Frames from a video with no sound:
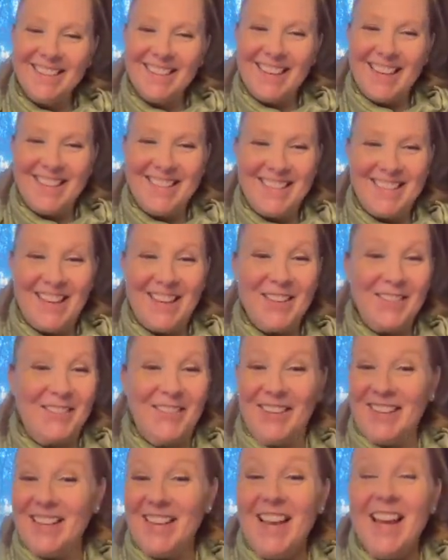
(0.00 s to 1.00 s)
as the other
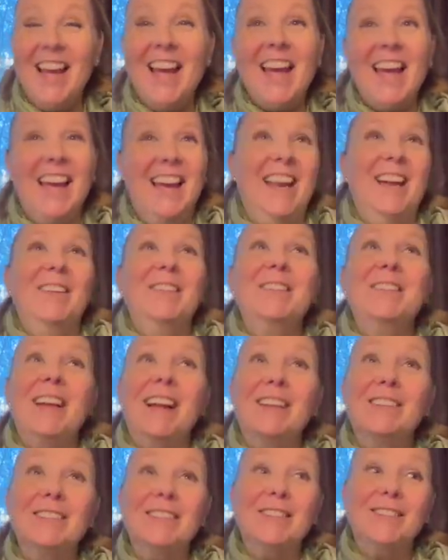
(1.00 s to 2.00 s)
one. And I was
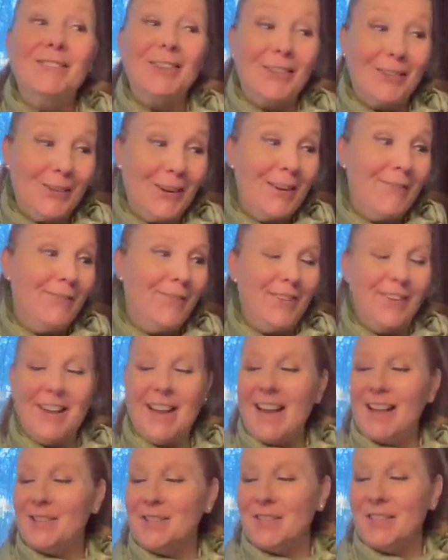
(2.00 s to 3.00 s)
actually grateful.
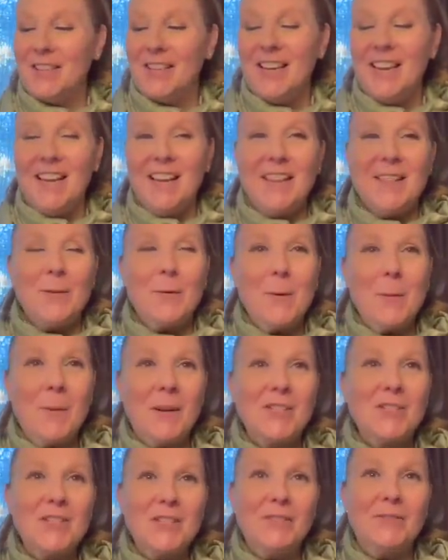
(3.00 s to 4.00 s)
There were a
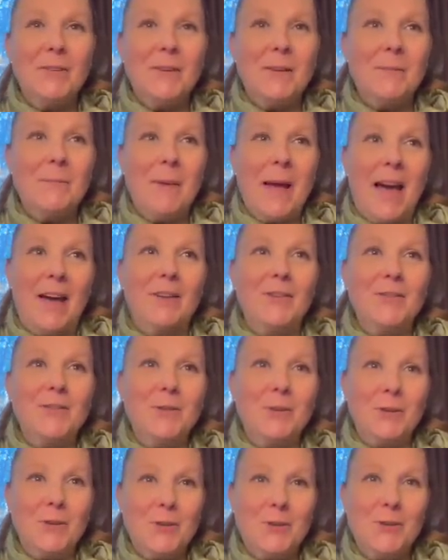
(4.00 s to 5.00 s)
bunch of different patterns you
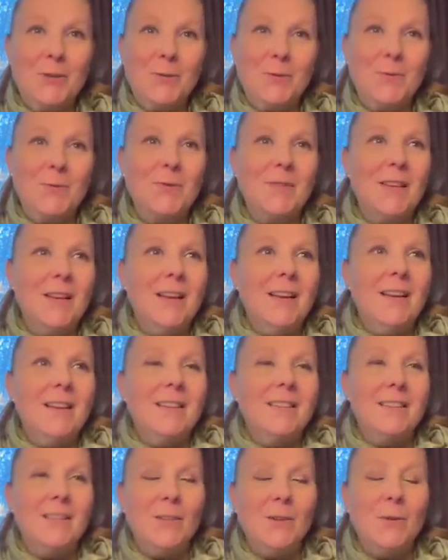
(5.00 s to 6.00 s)
could choose
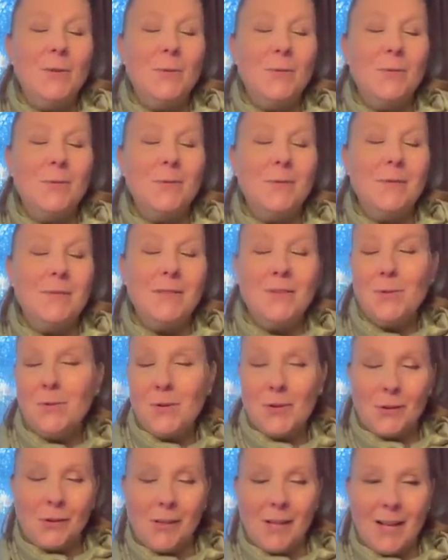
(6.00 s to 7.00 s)
to do
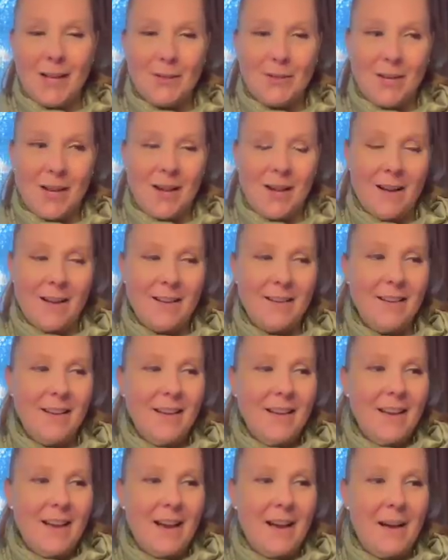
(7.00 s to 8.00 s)
your collage on.
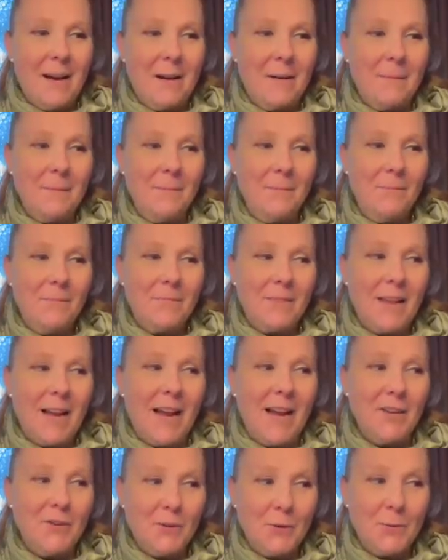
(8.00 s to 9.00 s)

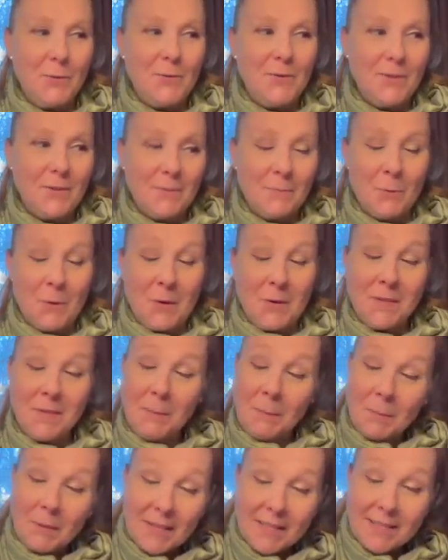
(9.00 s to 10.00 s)
I chose the more
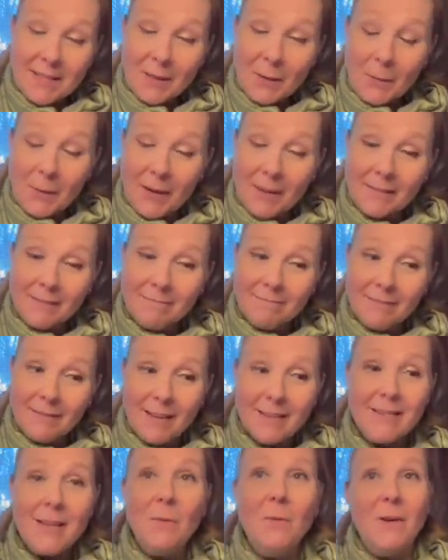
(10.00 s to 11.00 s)
simplistic one
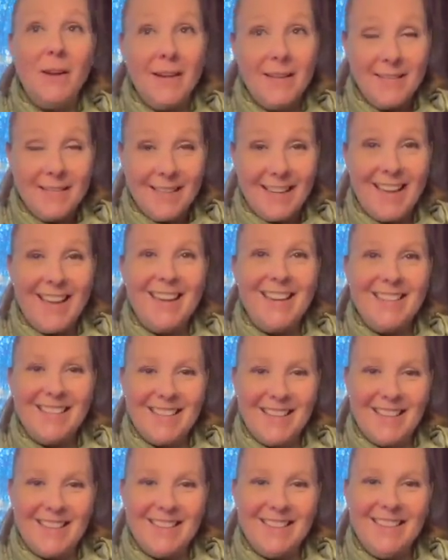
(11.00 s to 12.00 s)
because I wanted to get it
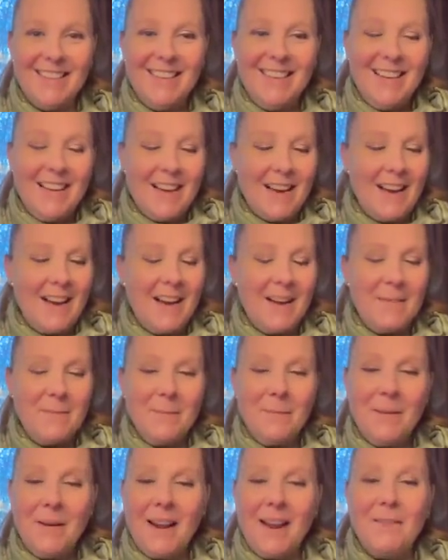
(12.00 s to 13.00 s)
done.
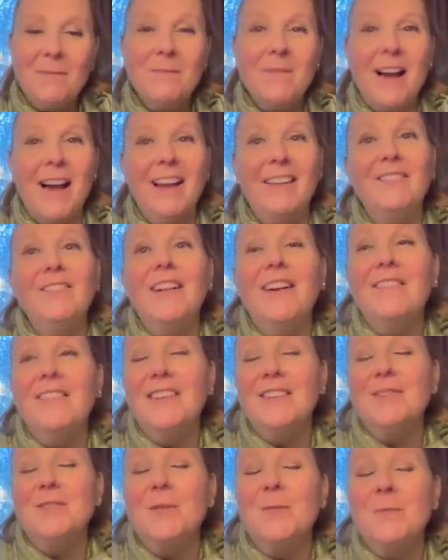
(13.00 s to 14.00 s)
But I love
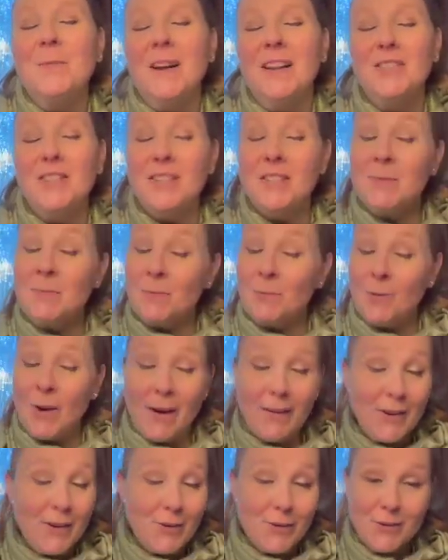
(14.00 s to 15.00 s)
it so much. It's
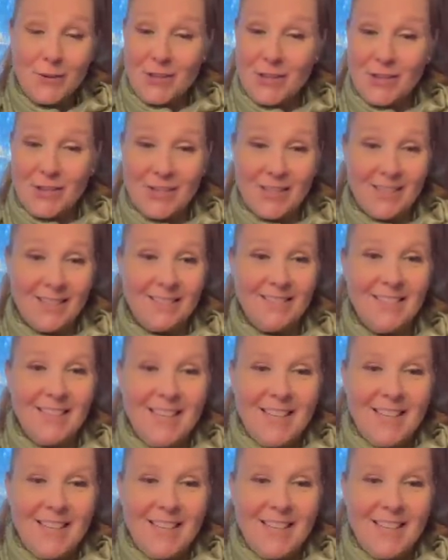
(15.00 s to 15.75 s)
very traditional.